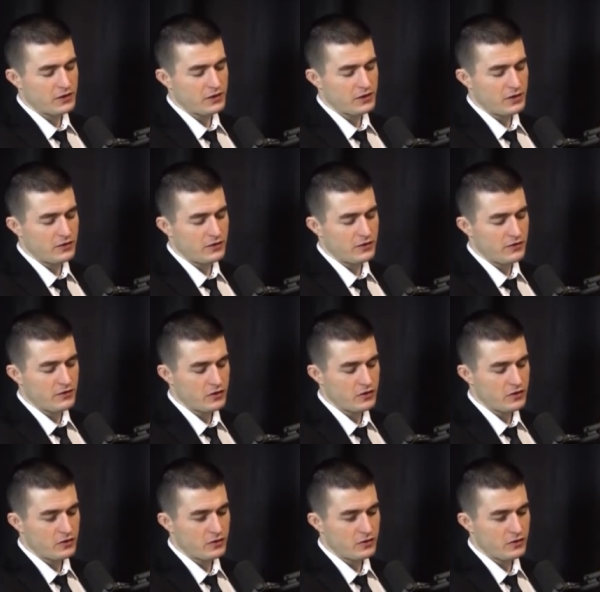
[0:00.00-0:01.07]

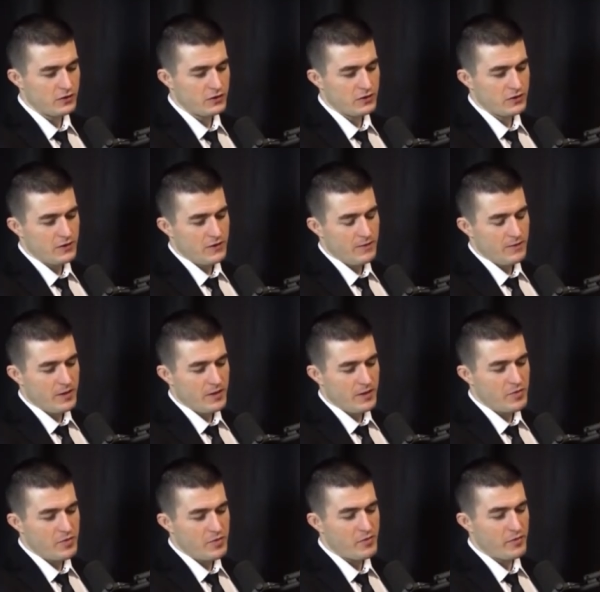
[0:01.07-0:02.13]
controversial
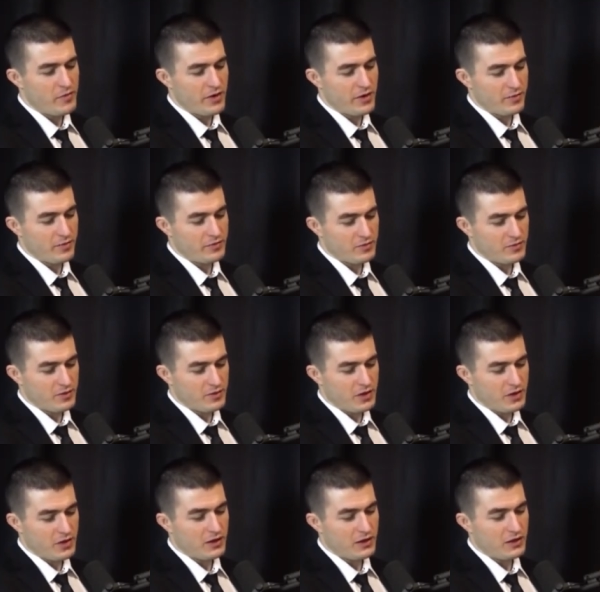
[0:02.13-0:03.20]
that people bring up to me a
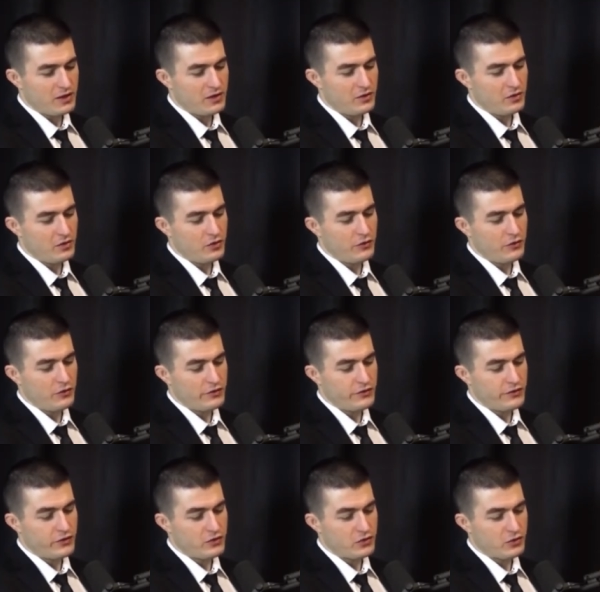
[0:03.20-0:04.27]
lot and you
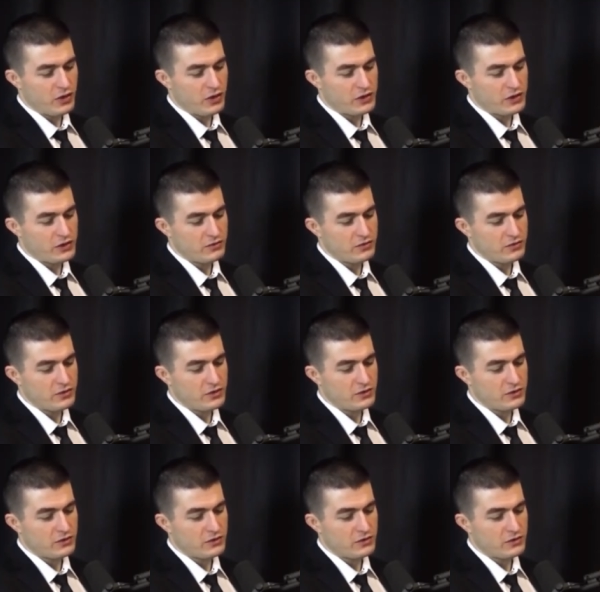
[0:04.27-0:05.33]
interviewed twice, which
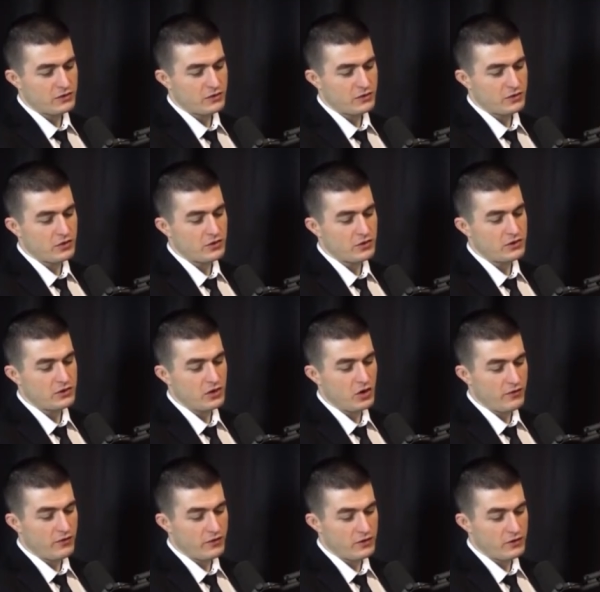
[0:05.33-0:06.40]
is Curtis
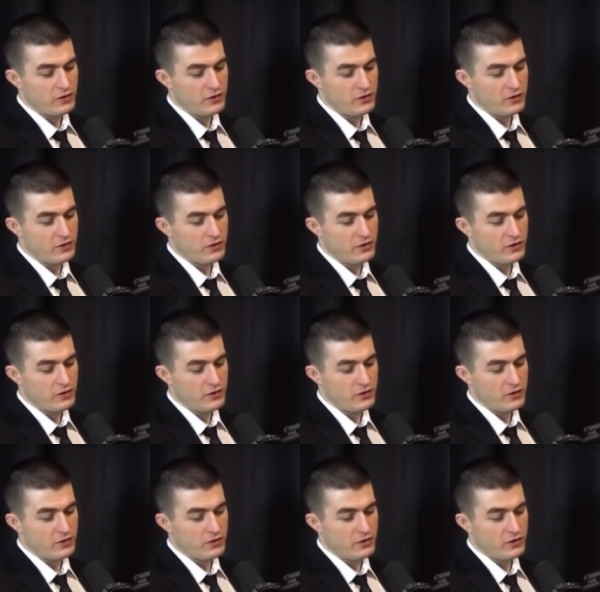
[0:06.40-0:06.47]
Yarvin.